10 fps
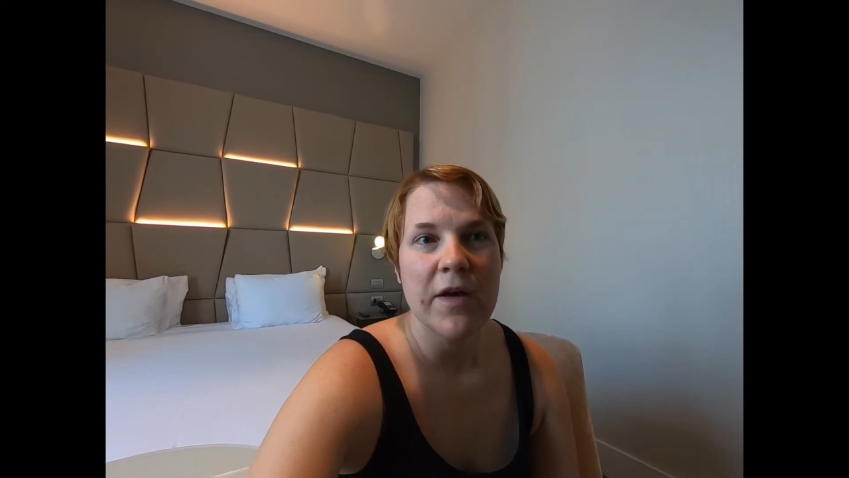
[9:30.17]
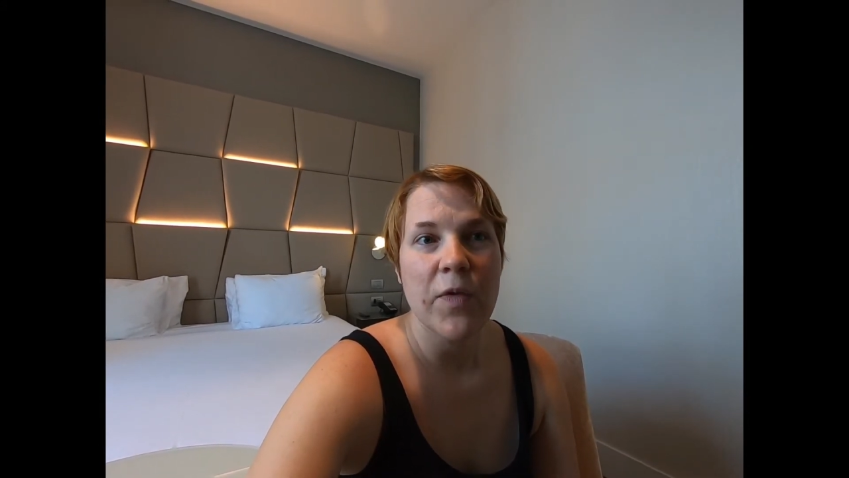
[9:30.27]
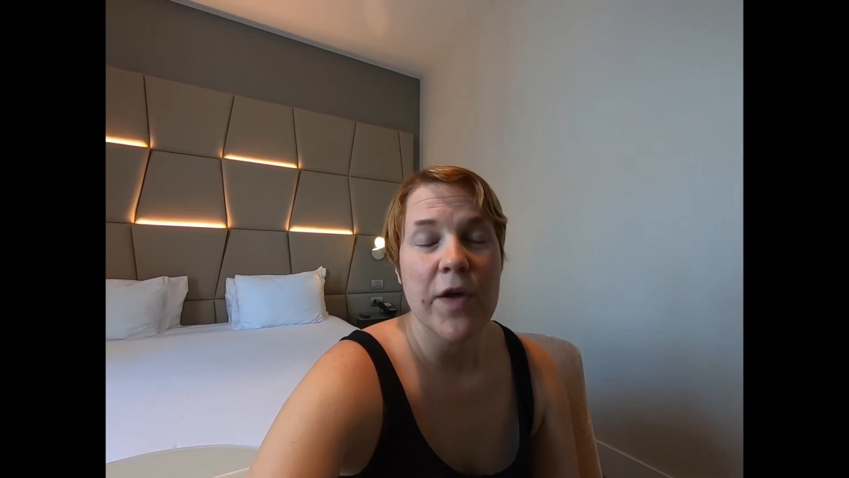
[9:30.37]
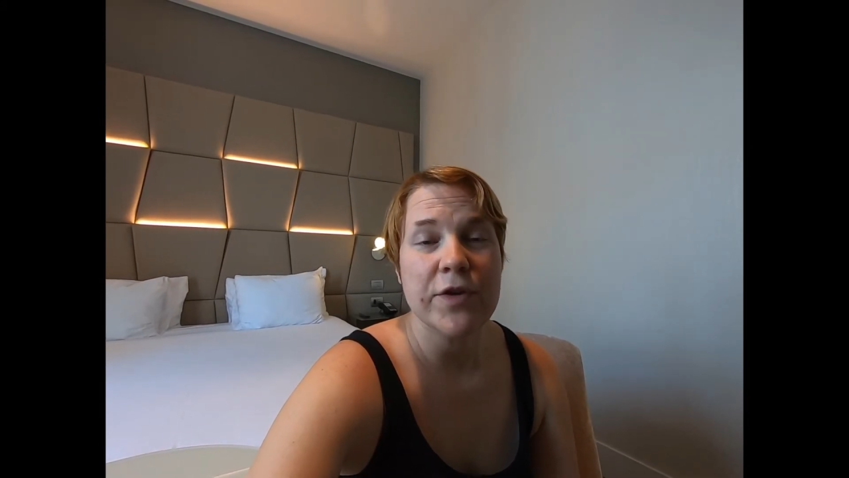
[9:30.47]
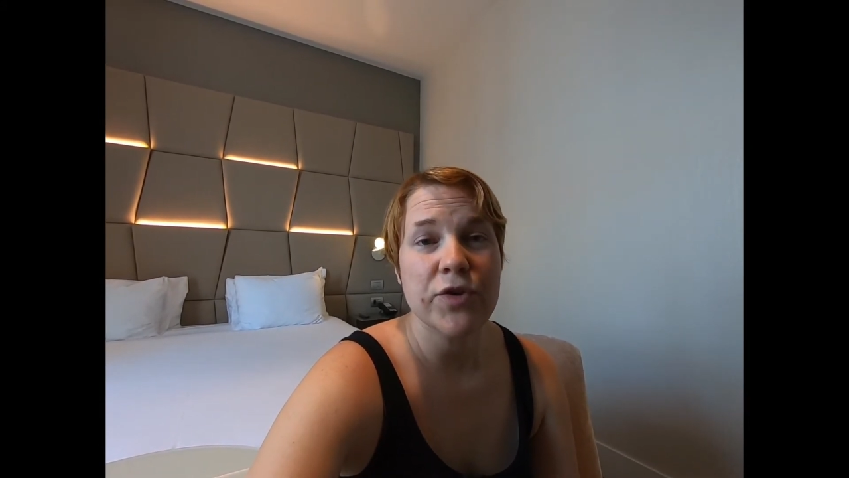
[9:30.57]

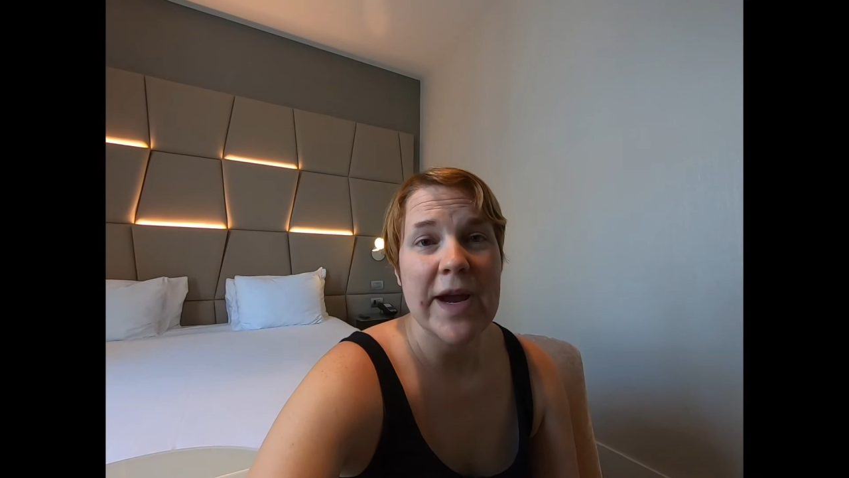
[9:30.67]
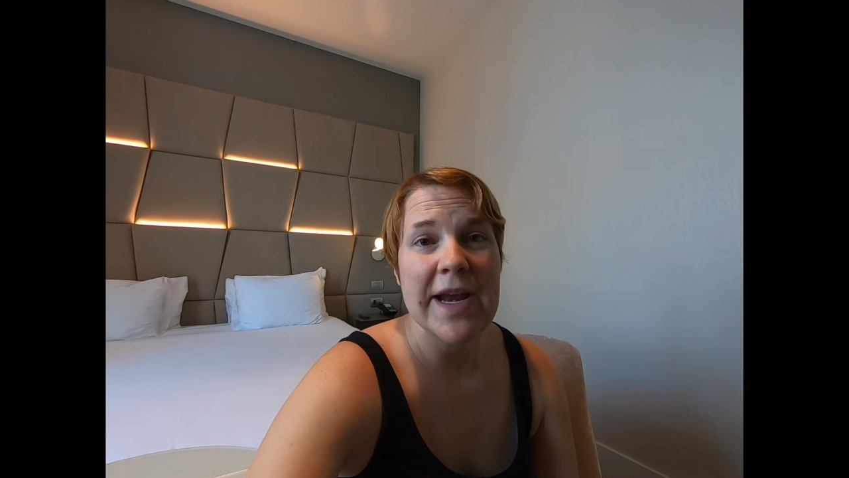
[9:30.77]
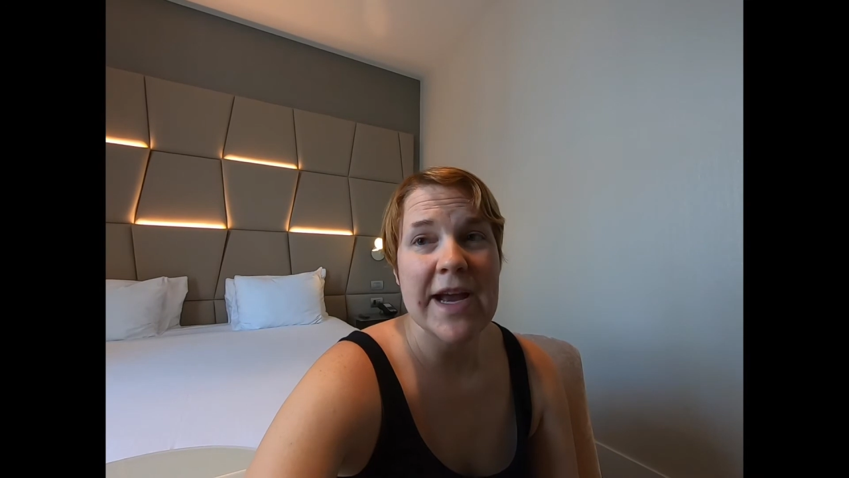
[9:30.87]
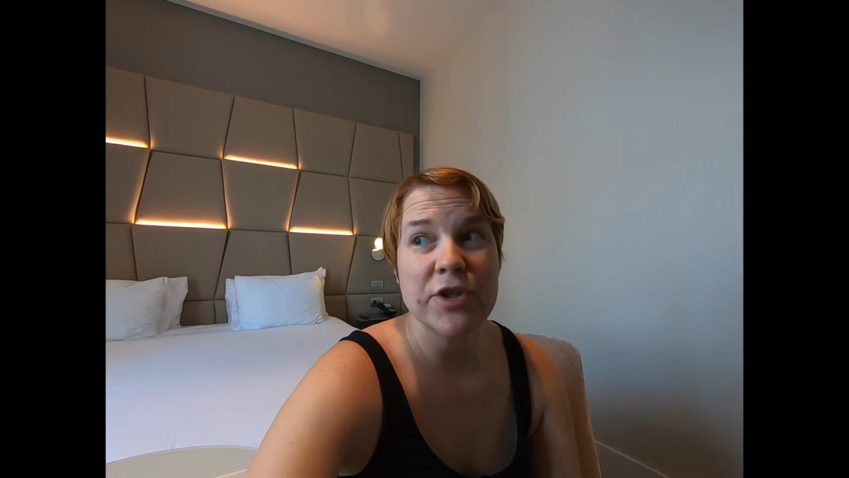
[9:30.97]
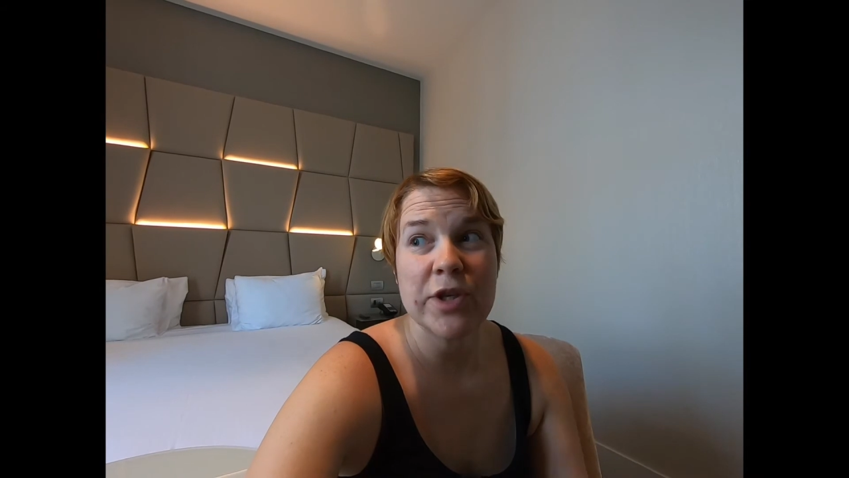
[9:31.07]
The
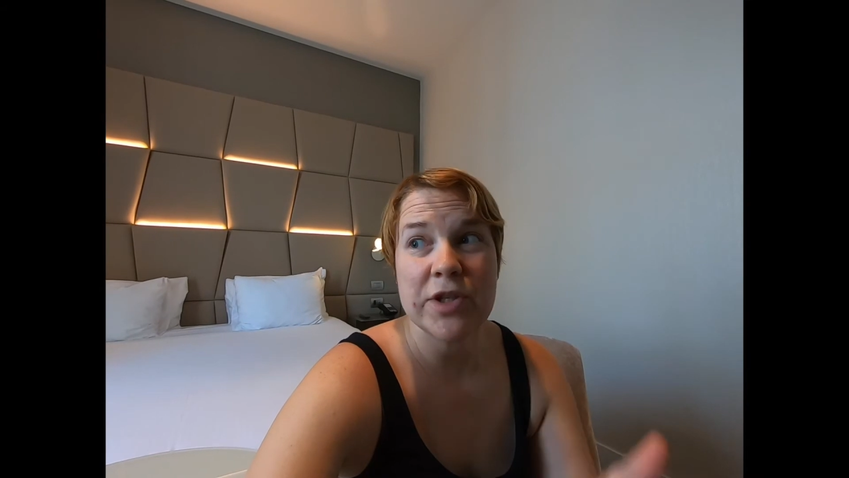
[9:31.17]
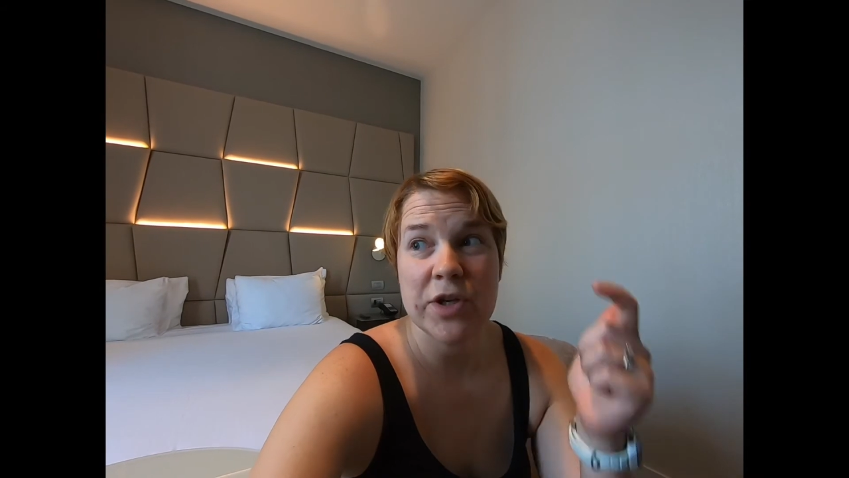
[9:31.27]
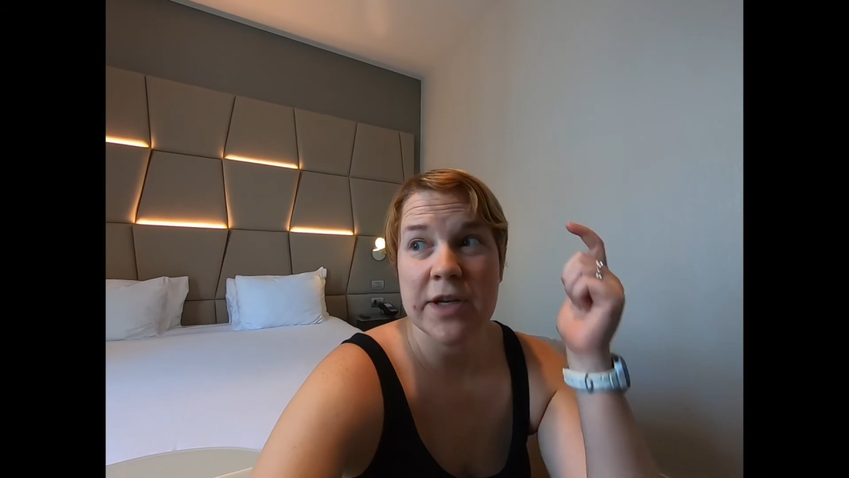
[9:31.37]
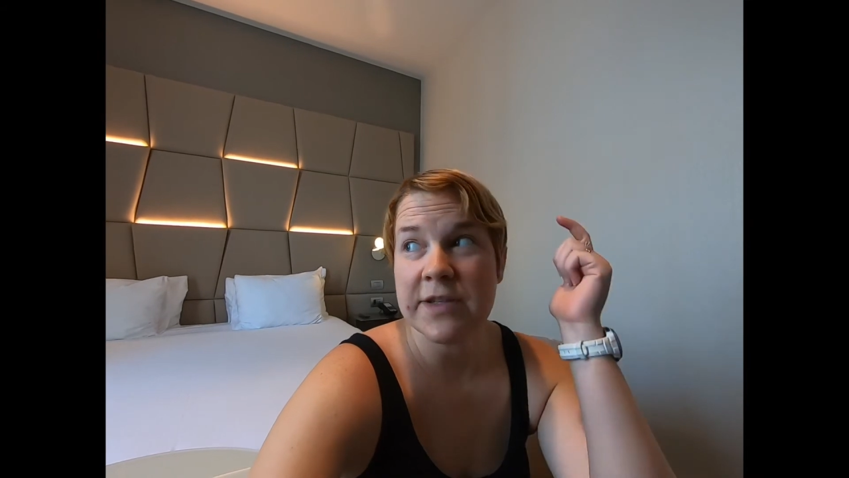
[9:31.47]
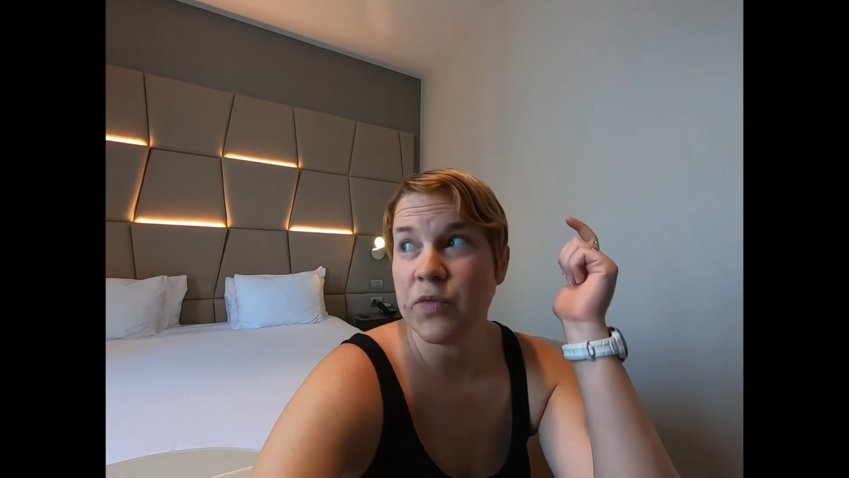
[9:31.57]
train actually
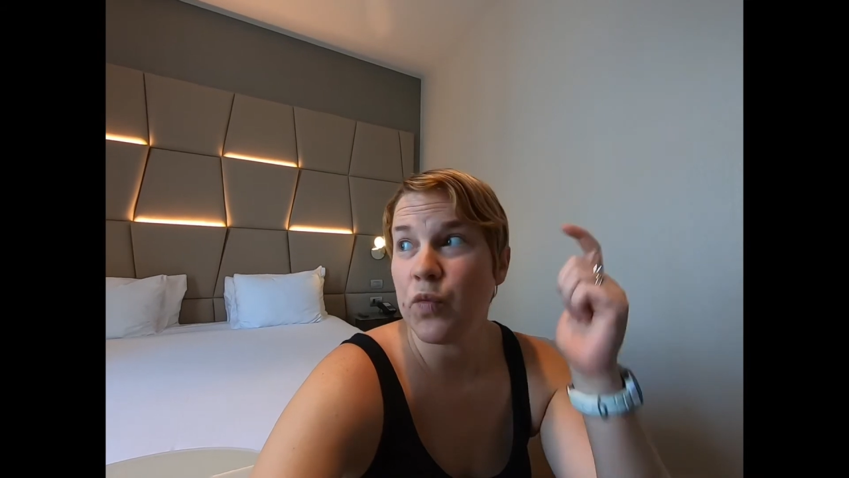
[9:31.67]
took us